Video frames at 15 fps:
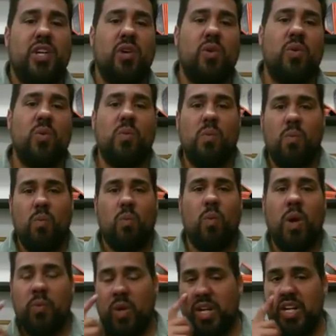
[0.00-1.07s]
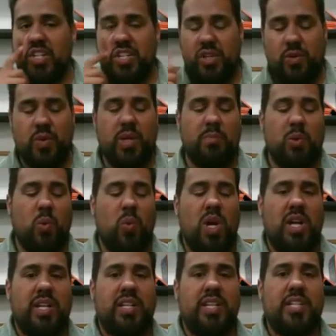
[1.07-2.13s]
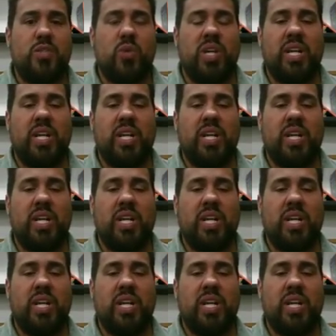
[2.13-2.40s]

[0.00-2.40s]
so what we're going to do, number 1, is